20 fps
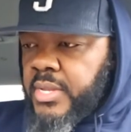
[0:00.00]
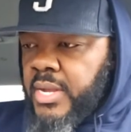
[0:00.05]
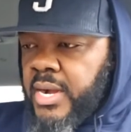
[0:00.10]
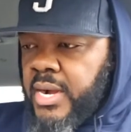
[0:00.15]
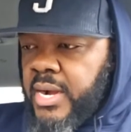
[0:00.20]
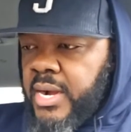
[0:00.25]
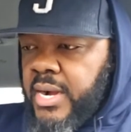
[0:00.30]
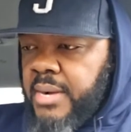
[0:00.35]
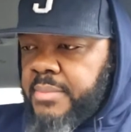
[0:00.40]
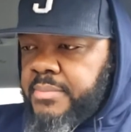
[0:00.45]

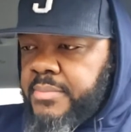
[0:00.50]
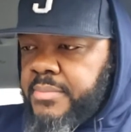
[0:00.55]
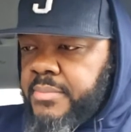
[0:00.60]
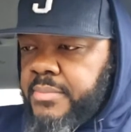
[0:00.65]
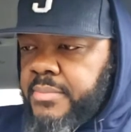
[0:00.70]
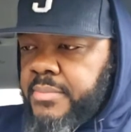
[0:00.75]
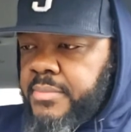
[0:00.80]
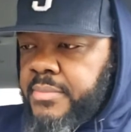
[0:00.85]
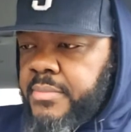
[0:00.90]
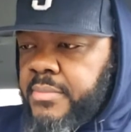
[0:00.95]
um,
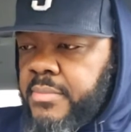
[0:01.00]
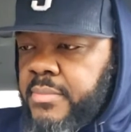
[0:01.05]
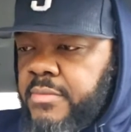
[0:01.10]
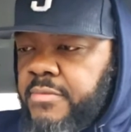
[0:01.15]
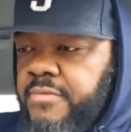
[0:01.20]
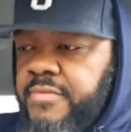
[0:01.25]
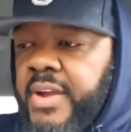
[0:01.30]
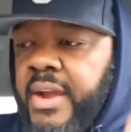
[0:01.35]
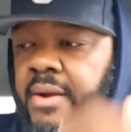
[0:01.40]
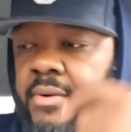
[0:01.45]

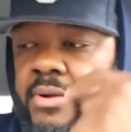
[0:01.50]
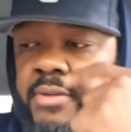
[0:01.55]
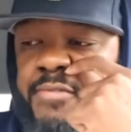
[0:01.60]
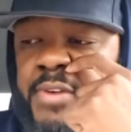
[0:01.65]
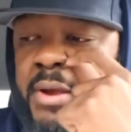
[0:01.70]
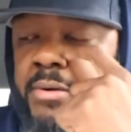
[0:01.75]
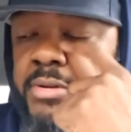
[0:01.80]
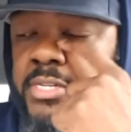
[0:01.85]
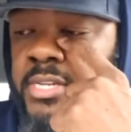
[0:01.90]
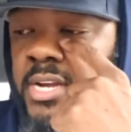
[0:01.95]
very
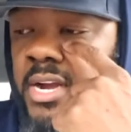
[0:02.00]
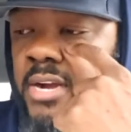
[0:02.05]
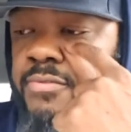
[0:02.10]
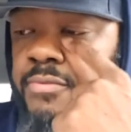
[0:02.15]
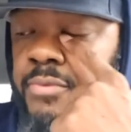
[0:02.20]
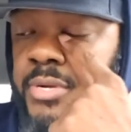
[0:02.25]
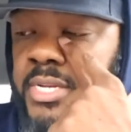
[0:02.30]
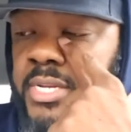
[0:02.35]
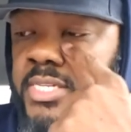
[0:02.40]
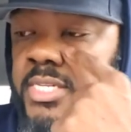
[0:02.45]
very tough.
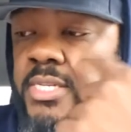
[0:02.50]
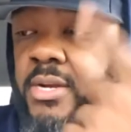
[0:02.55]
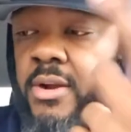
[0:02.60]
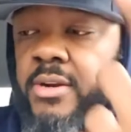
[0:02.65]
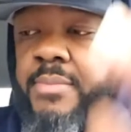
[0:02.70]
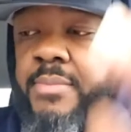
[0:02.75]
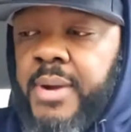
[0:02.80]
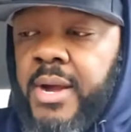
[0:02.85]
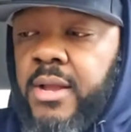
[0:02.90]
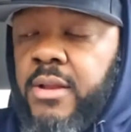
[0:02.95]
We she
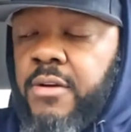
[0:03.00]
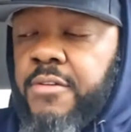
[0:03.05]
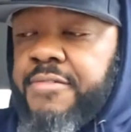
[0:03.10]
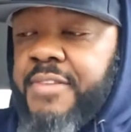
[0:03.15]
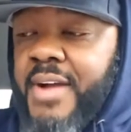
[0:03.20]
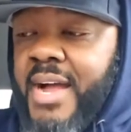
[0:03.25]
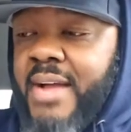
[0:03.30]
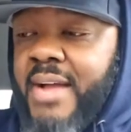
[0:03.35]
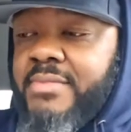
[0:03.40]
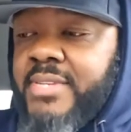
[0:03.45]
turned the ball over
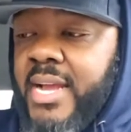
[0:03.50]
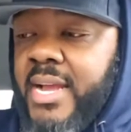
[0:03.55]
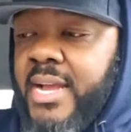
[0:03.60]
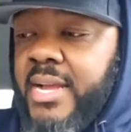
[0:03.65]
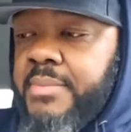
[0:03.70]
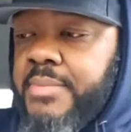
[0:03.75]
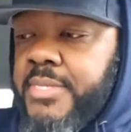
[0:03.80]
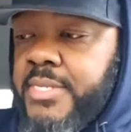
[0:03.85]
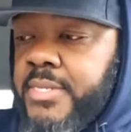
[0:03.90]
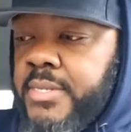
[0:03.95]
five
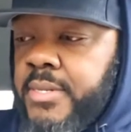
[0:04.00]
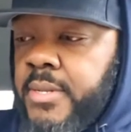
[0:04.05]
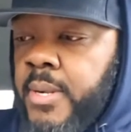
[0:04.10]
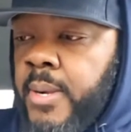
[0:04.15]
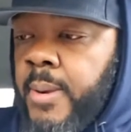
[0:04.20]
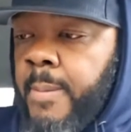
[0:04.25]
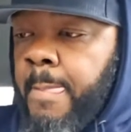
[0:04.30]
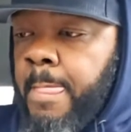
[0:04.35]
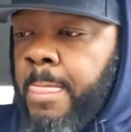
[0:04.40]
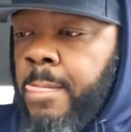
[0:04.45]
times.
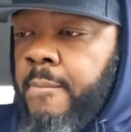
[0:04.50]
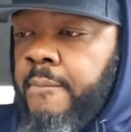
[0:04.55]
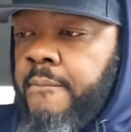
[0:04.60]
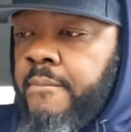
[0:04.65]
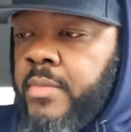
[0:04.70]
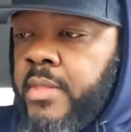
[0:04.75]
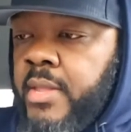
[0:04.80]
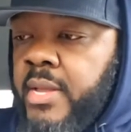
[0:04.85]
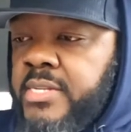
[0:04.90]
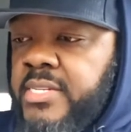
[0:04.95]

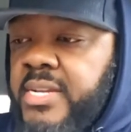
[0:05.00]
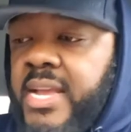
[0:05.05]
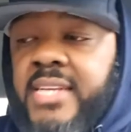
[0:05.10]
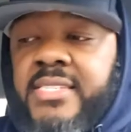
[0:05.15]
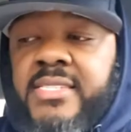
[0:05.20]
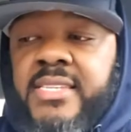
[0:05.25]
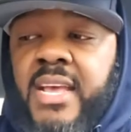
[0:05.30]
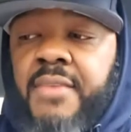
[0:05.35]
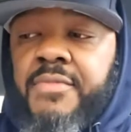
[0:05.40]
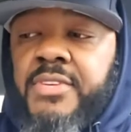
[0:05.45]
She had
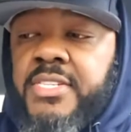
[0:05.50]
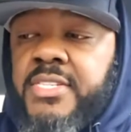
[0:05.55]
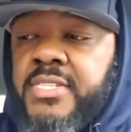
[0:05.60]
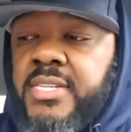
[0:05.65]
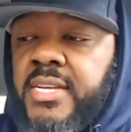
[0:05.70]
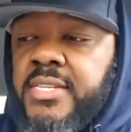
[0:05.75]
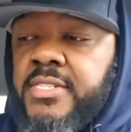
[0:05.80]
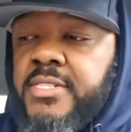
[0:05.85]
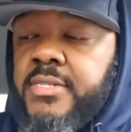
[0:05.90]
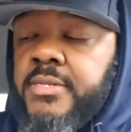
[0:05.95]
seven
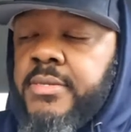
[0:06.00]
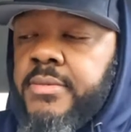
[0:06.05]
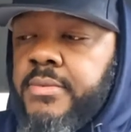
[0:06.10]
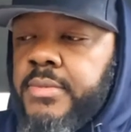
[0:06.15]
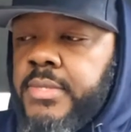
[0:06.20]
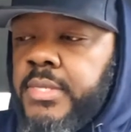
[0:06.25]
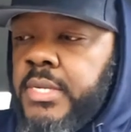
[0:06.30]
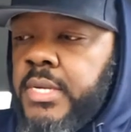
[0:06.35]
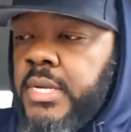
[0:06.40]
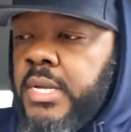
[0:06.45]
assists.
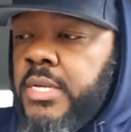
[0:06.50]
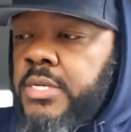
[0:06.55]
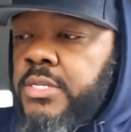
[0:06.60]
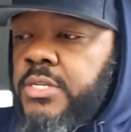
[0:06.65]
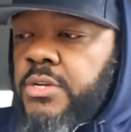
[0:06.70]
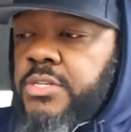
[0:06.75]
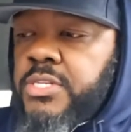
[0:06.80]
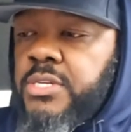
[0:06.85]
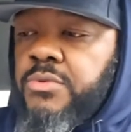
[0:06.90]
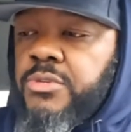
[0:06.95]

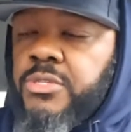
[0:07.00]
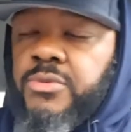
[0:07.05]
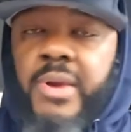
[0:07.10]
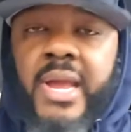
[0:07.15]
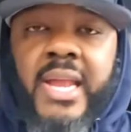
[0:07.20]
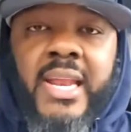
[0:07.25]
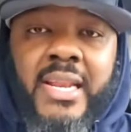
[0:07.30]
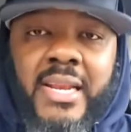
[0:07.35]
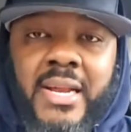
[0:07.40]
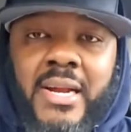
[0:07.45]
So she was
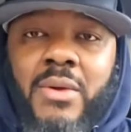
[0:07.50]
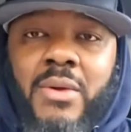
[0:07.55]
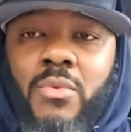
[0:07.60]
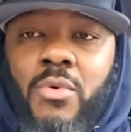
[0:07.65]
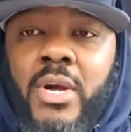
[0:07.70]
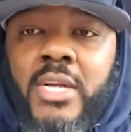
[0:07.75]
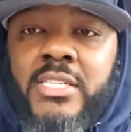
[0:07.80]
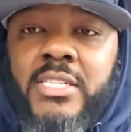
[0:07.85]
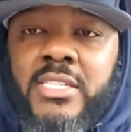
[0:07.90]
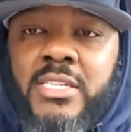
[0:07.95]
right at her
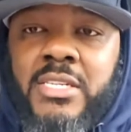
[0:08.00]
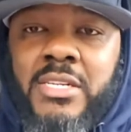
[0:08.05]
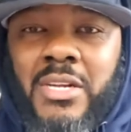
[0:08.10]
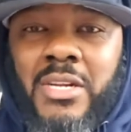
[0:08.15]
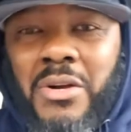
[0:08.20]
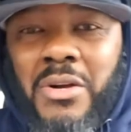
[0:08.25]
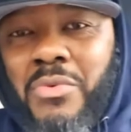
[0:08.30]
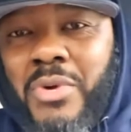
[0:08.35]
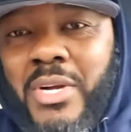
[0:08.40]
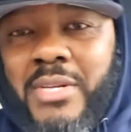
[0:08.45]
one, you
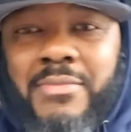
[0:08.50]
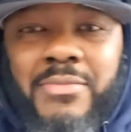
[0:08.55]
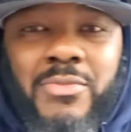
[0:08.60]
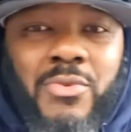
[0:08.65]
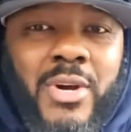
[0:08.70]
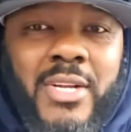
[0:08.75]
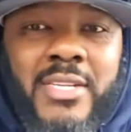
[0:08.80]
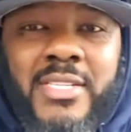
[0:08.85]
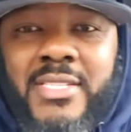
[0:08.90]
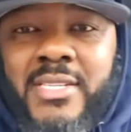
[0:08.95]
know, one
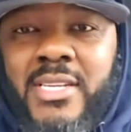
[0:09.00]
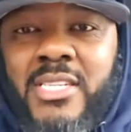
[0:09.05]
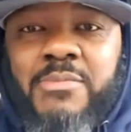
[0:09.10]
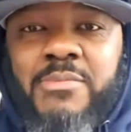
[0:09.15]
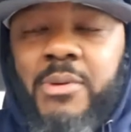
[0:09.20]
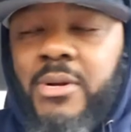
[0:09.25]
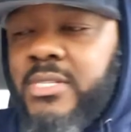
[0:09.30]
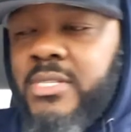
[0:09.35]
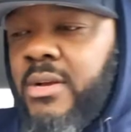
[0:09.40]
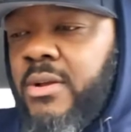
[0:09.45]
one assist
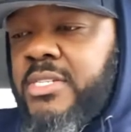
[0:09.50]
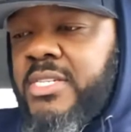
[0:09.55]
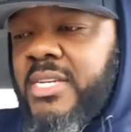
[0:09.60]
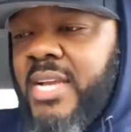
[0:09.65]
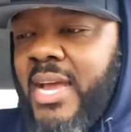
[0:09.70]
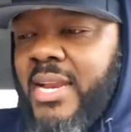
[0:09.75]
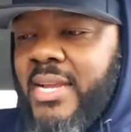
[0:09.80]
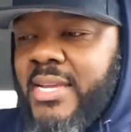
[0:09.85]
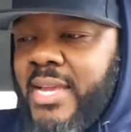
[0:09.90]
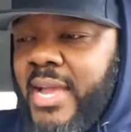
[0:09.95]
per time. She
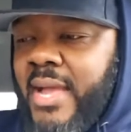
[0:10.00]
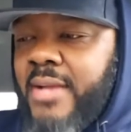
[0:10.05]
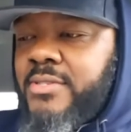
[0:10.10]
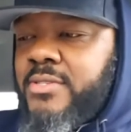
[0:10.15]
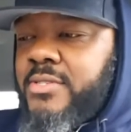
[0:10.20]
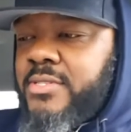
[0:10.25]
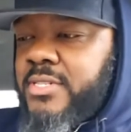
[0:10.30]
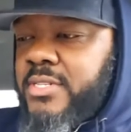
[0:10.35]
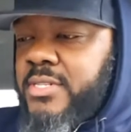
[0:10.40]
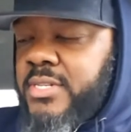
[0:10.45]
kind of
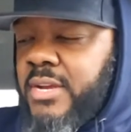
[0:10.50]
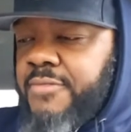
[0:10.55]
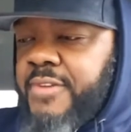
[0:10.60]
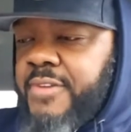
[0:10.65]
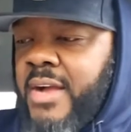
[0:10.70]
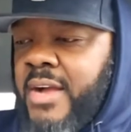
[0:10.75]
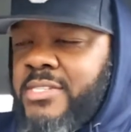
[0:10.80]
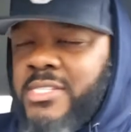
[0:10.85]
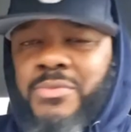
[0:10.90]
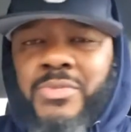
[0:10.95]
cancels herself
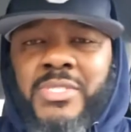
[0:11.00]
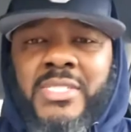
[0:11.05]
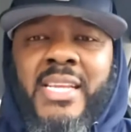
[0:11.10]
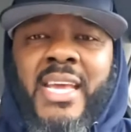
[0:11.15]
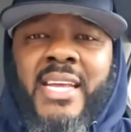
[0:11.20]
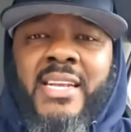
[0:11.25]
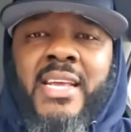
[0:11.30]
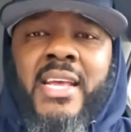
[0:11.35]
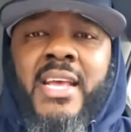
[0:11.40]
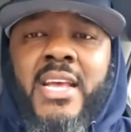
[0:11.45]
out. She was
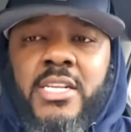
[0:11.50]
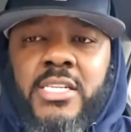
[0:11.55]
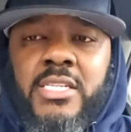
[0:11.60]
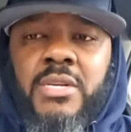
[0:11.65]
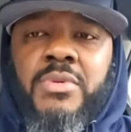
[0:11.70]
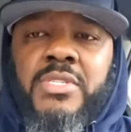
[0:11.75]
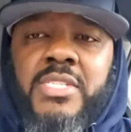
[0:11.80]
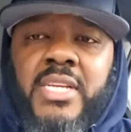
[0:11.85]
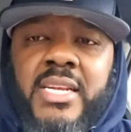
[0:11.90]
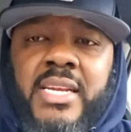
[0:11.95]
net she
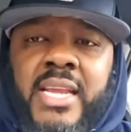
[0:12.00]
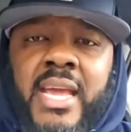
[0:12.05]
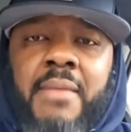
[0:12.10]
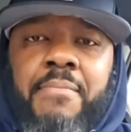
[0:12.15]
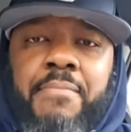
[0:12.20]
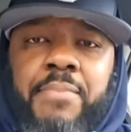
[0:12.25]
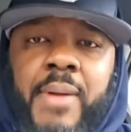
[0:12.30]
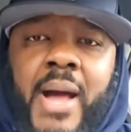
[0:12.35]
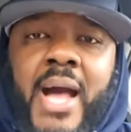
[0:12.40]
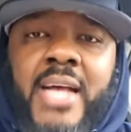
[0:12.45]
was a net
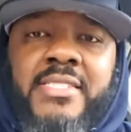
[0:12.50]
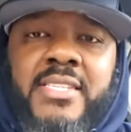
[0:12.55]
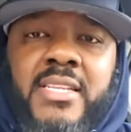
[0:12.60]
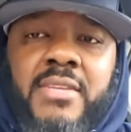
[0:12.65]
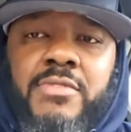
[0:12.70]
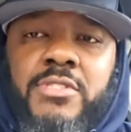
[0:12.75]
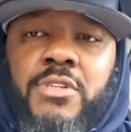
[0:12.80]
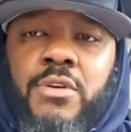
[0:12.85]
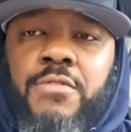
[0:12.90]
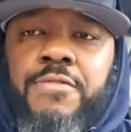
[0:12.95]

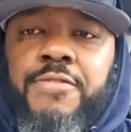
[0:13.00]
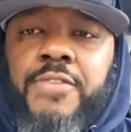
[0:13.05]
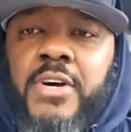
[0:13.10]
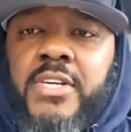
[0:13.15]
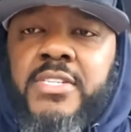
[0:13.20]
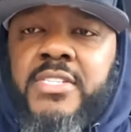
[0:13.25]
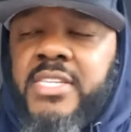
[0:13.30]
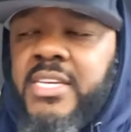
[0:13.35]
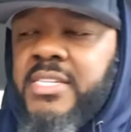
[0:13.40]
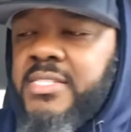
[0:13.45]
positive two for
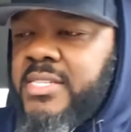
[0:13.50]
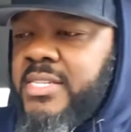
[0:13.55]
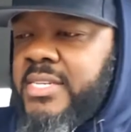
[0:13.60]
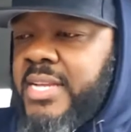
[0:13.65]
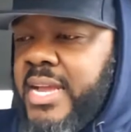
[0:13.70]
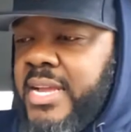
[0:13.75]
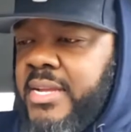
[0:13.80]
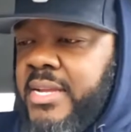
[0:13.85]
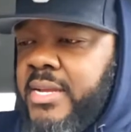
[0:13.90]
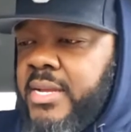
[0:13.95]
assists
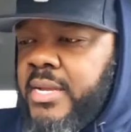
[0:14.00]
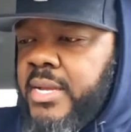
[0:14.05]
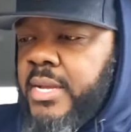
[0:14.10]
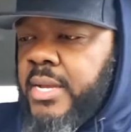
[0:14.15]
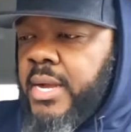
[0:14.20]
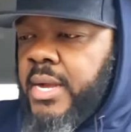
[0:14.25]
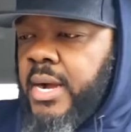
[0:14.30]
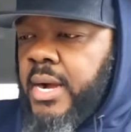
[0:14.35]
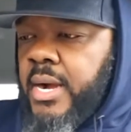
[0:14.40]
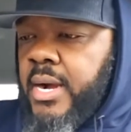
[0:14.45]
today.
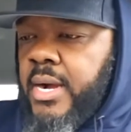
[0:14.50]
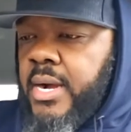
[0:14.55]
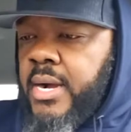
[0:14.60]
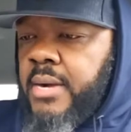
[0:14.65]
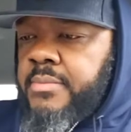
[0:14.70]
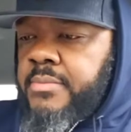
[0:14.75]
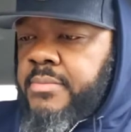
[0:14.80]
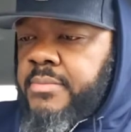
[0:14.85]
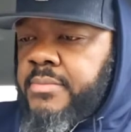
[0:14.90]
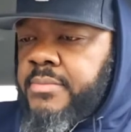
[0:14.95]

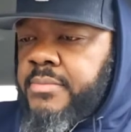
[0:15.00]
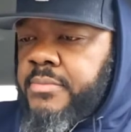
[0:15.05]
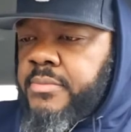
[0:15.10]
Um,